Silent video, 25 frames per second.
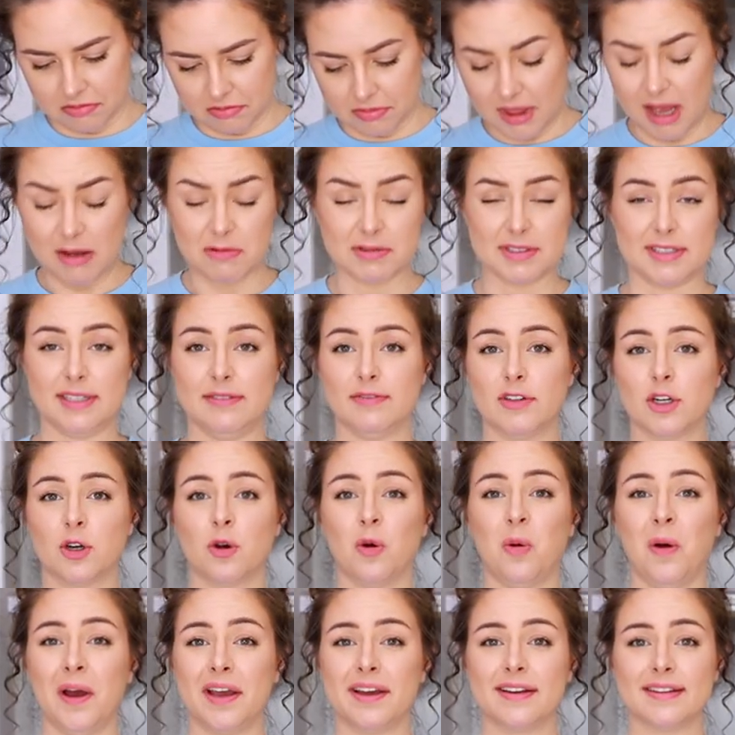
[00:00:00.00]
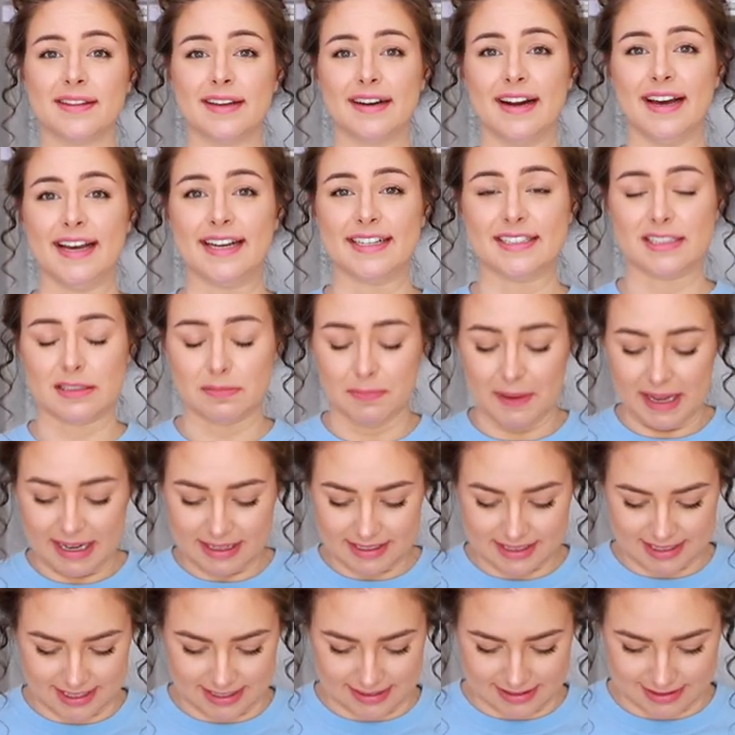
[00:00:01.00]
That was even quicker than I
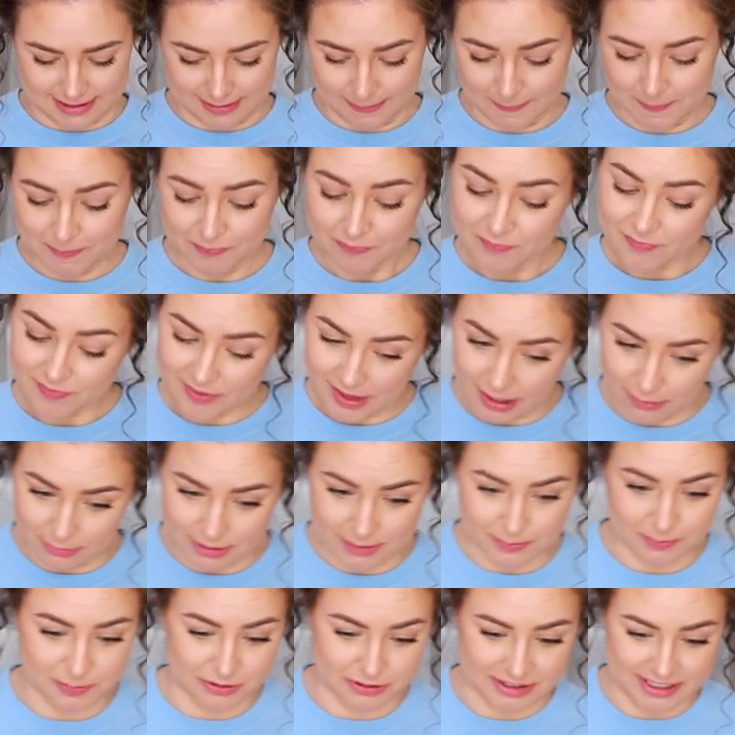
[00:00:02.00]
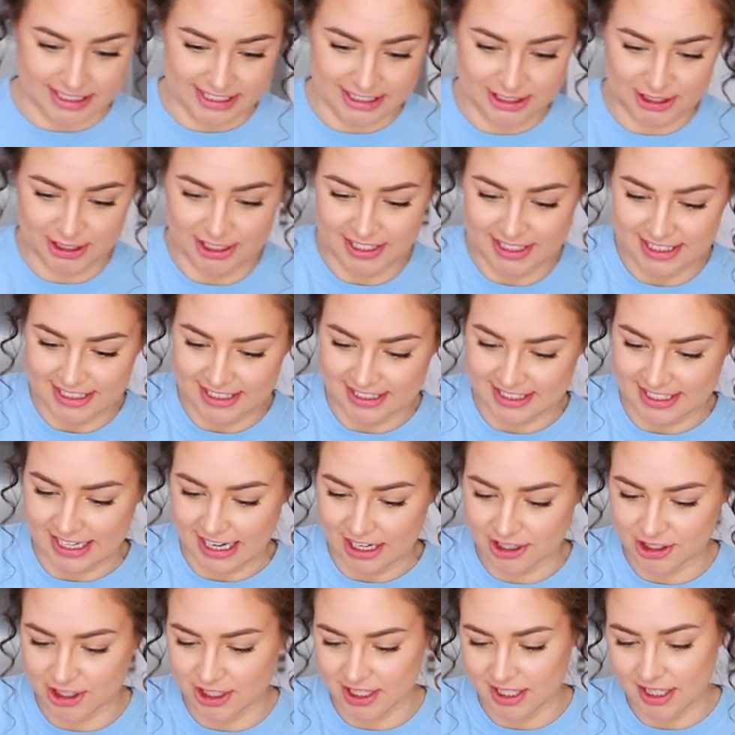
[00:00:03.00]
expected. That was pretty genius
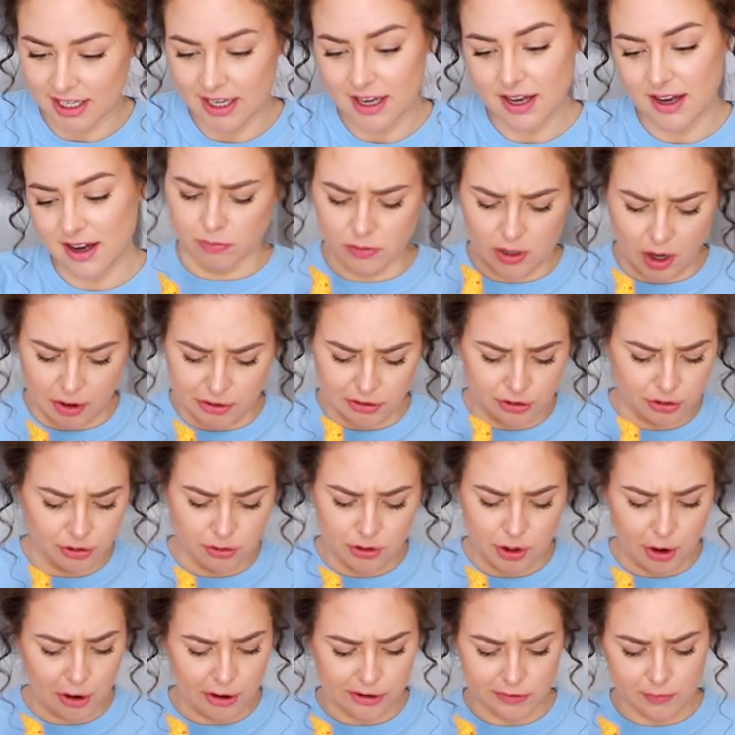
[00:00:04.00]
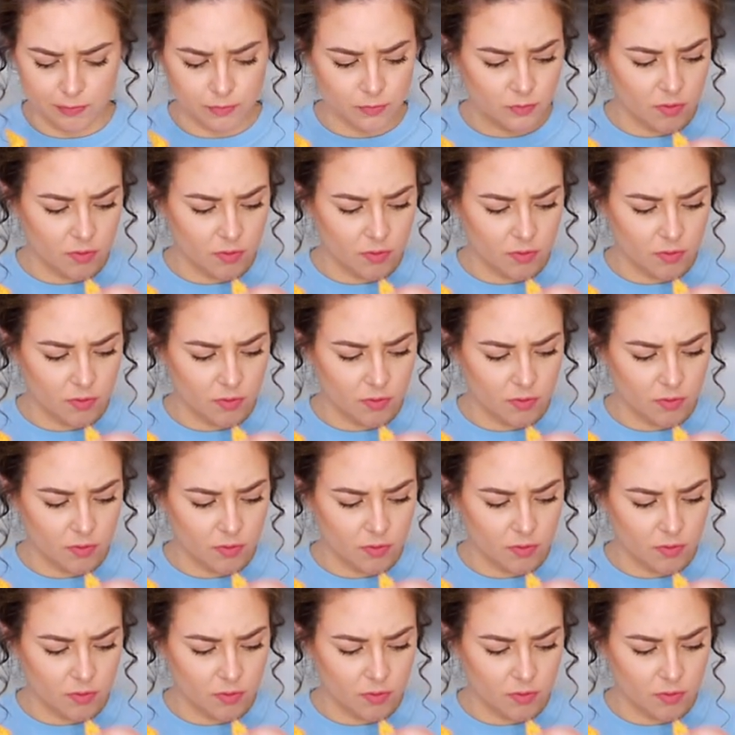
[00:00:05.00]
actually. They're too good.